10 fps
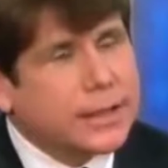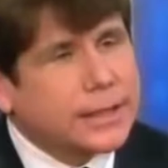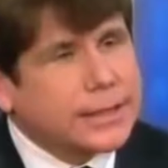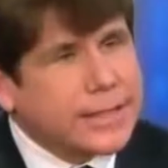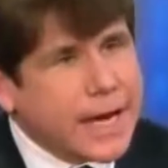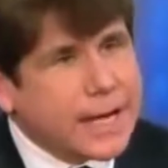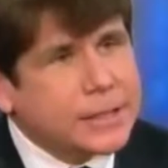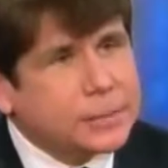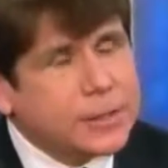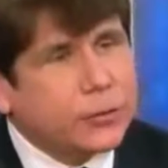It
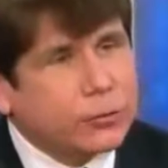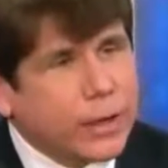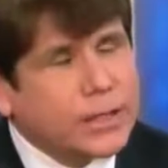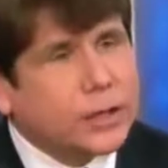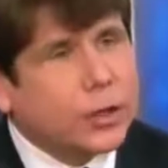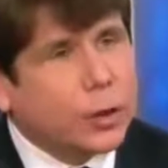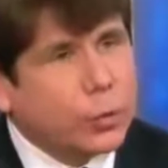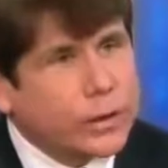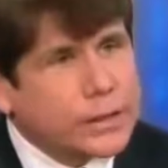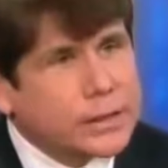denies me the right to call
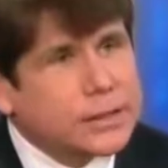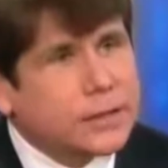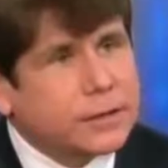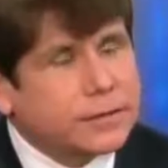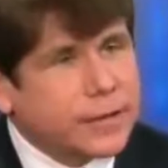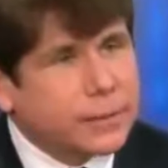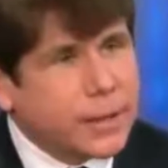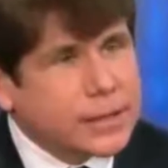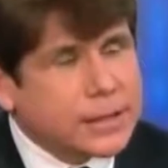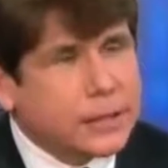witnesses to defend
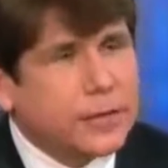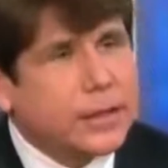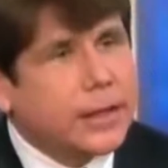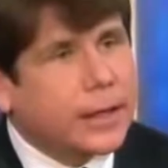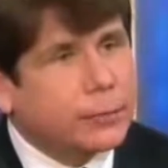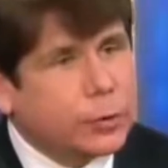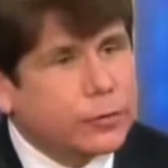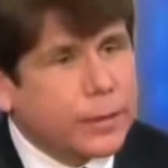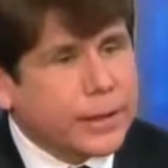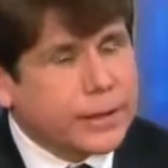myself and
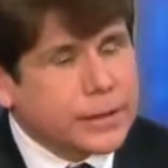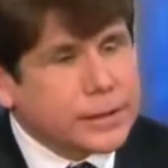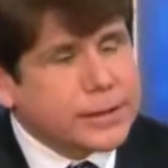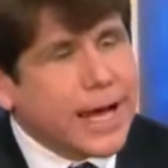prove my innocence.